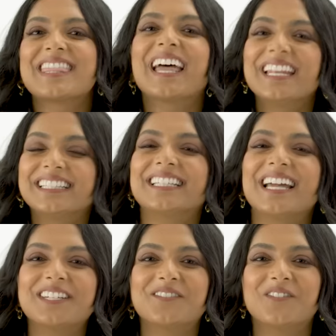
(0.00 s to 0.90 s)
That is the
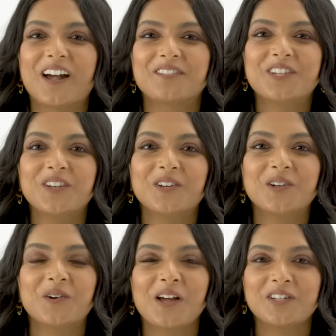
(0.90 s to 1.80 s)
end of round
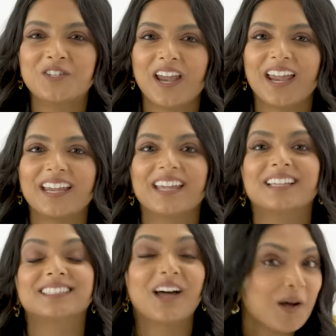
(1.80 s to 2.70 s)
2. Jay
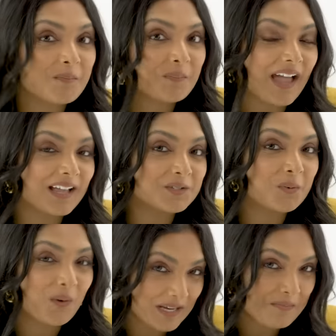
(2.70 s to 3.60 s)
is up at
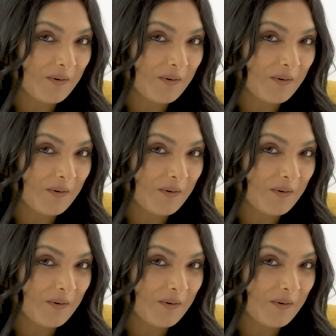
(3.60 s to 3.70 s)
20